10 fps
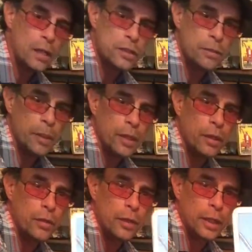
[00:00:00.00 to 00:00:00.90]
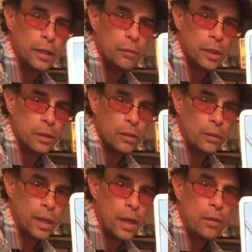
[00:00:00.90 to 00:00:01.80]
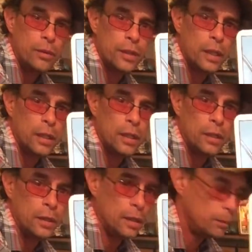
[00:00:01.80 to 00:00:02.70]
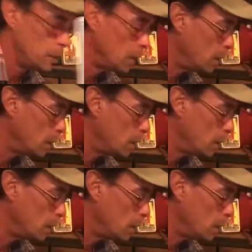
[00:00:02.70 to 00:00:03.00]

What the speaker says: out to be a good reading, but now we're digging in deep.